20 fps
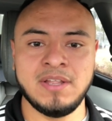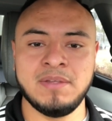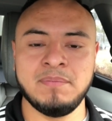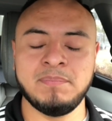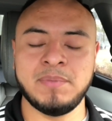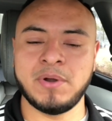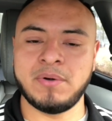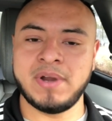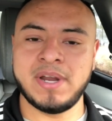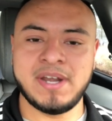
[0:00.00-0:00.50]

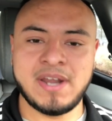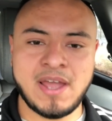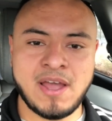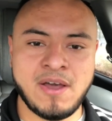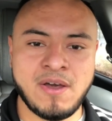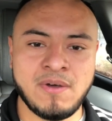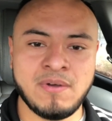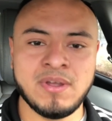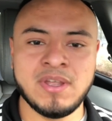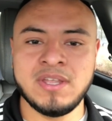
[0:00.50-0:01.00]
But right
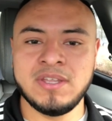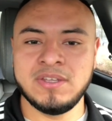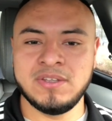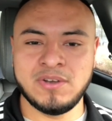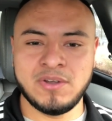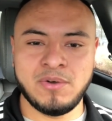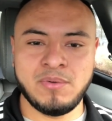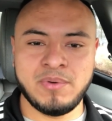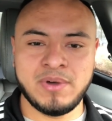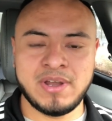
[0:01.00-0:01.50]
now, you
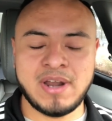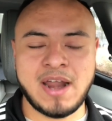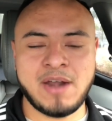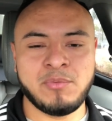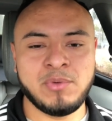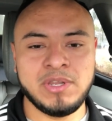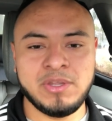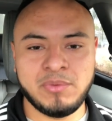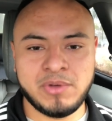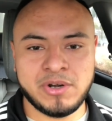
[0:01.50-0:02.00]
know what? I
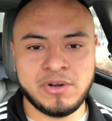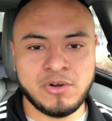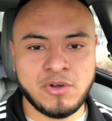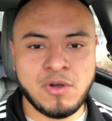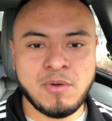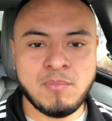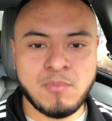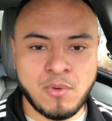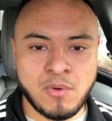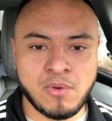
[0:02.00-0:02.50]
really want to know
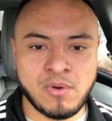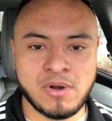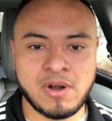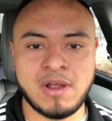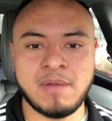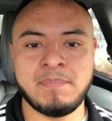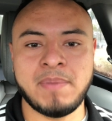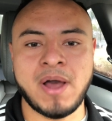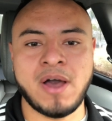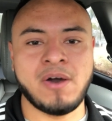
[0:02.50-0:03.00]
more
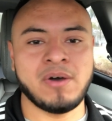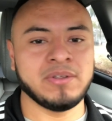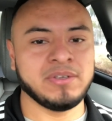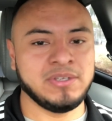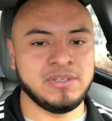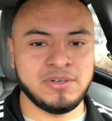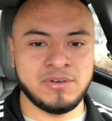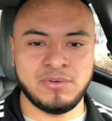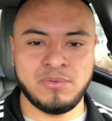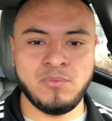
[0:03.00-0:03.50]
about,
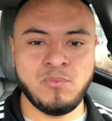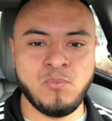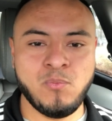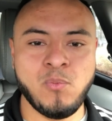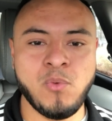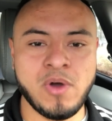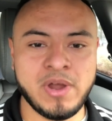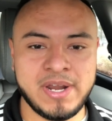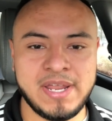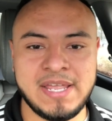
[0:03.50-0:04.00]

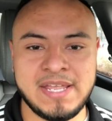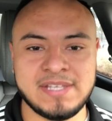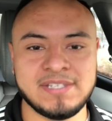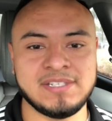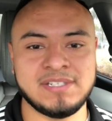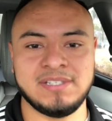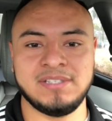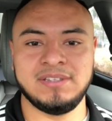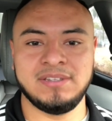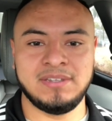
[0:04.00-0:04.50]
what is
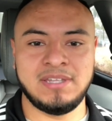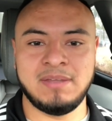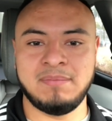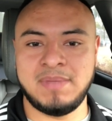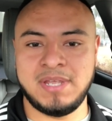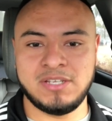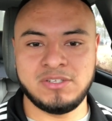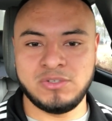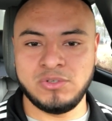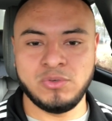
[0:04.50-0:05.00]
it that
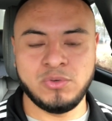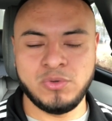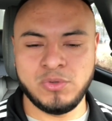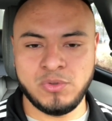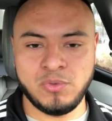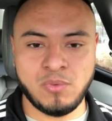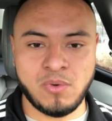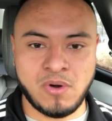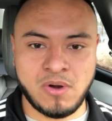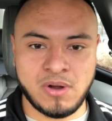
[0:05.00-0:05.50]
makes you who
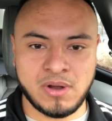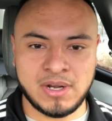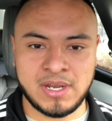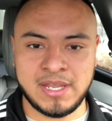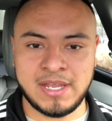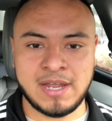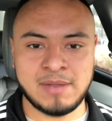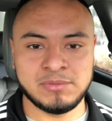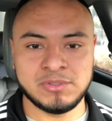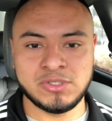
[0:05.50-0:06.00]
you are?
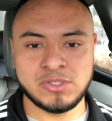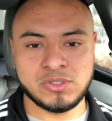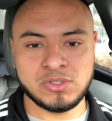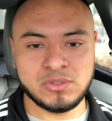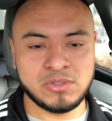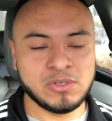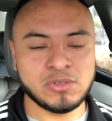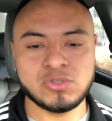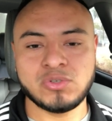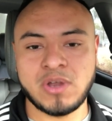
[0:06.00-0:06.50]
Like, I'm just
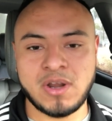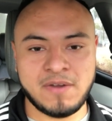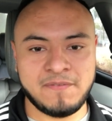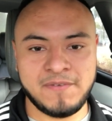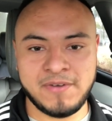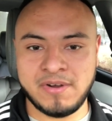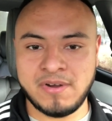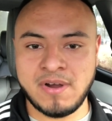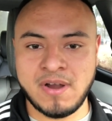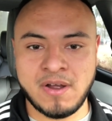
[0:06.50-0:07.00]
still trying to
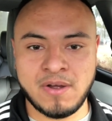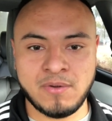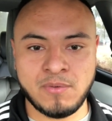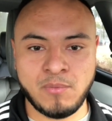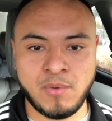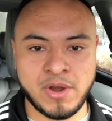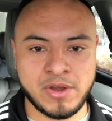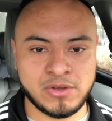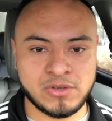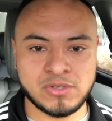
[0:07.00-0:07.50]
figure out
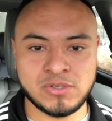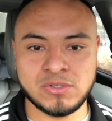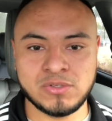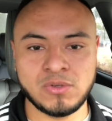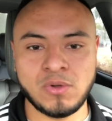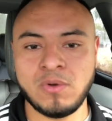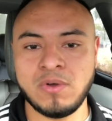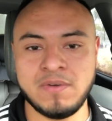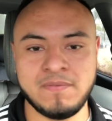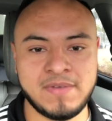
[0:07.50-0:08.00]
why you're
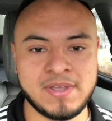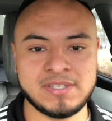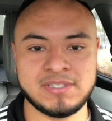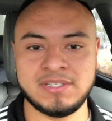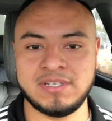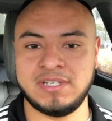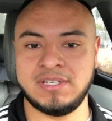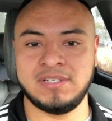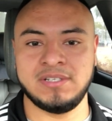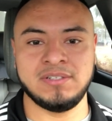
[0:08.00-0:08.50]
so invested
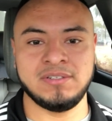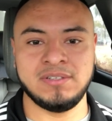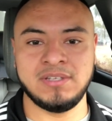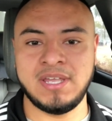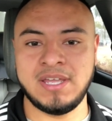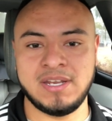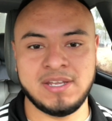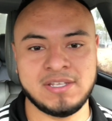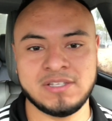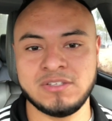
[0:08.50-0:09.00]
in
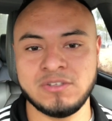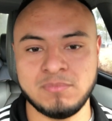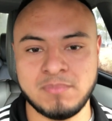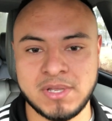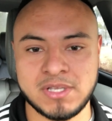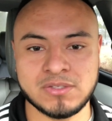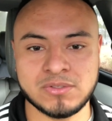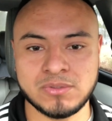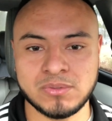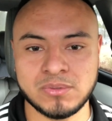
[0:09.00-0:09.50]
getting into
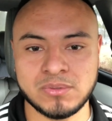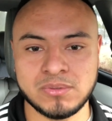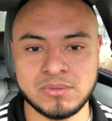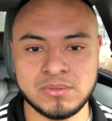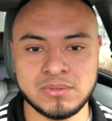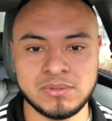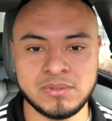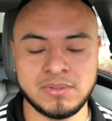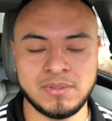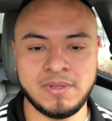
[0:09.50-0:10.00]
med school
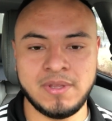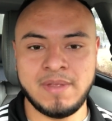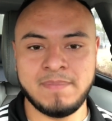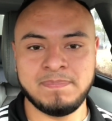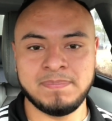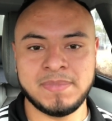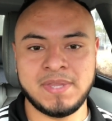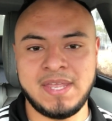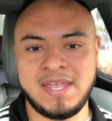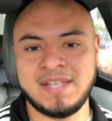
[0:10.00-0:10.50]

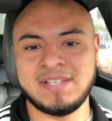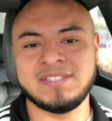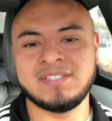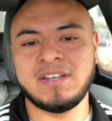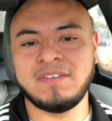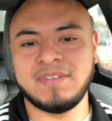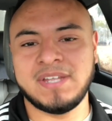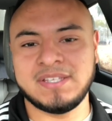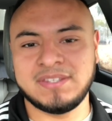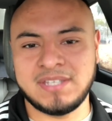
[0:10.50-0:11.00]
and
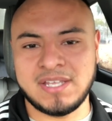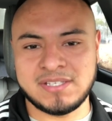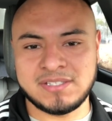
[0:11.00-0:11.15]
stuff like that.